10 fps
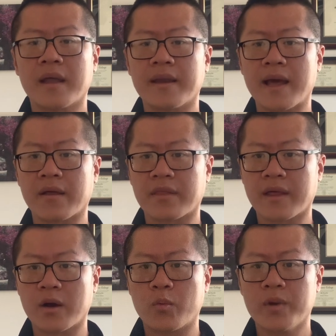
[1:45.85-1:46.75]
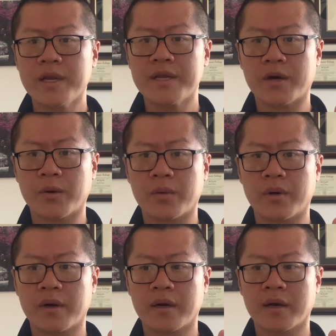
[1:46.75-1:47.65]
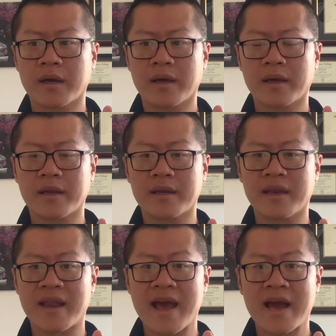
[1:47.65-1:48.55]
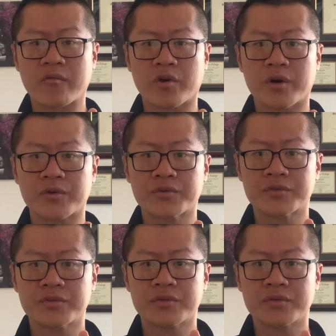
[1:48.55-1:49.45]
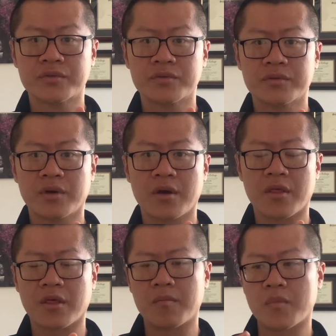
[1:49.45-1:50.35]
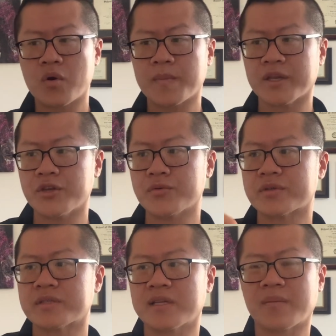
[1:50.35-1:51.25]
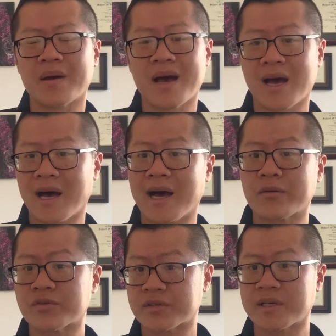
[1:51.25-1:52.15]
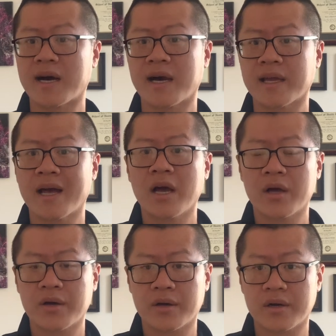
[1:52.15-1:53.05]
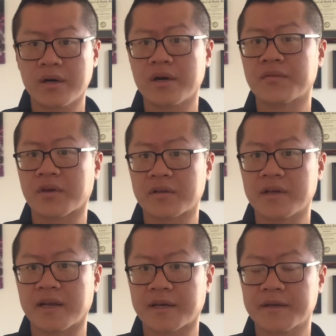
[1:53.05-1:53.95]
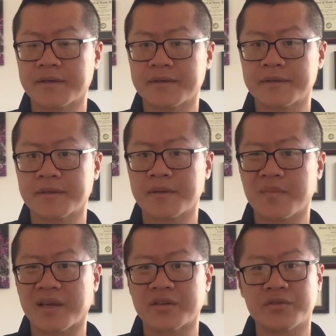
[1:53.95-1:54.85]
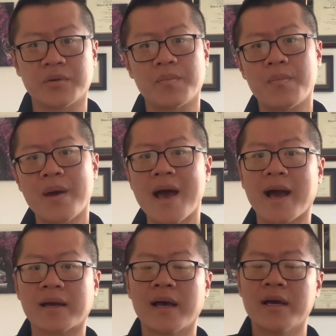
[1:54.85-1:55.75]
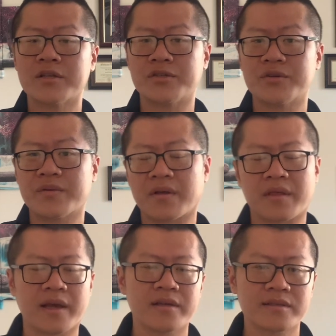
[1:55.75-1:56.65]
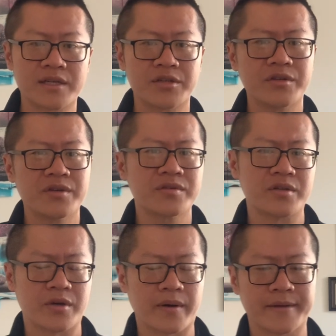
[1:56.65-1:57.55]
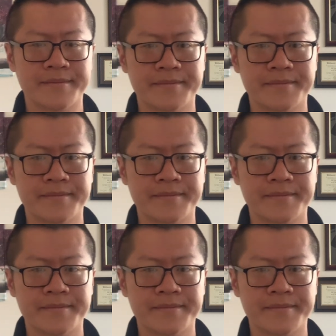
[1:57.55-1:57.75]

Now that window narrows the moment you step outside of the clinic, because you're back to doing the things that you used to doing.